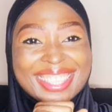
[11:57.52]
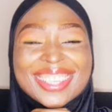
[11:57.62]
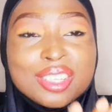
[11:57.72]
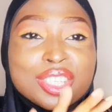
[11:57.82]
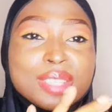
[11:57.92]

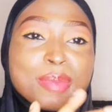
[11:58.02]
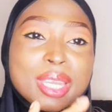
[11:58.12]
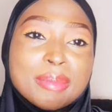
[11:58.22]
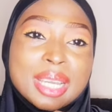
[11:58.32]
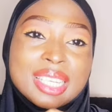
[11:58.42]
She's
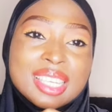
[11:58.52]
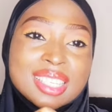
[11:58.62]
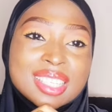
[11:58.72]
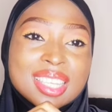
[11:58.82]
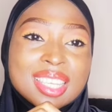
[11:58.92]

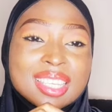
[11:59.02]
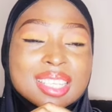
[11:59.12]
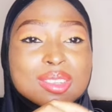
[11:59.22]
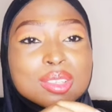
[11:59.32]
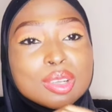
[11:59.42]
minimalistic.
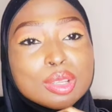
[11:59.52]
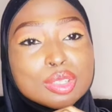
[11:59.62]
There's not a lot